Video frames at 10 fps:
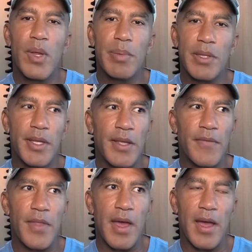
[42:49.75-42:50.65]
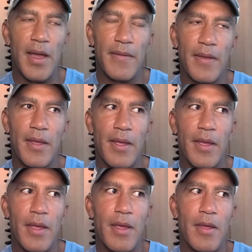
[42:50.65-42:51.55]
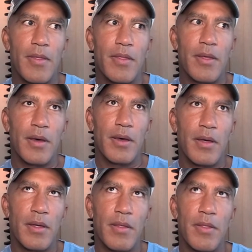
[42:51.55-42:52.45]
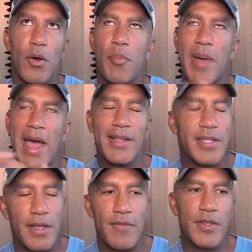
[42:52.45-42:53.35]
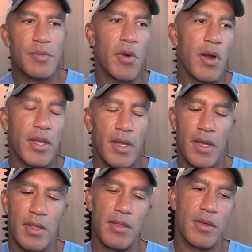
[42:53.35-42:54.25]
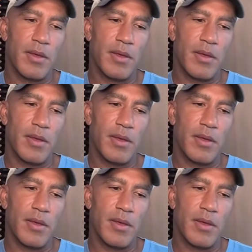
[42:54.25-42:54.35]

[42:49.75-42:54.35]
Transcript: We believe that the the opacity of this market,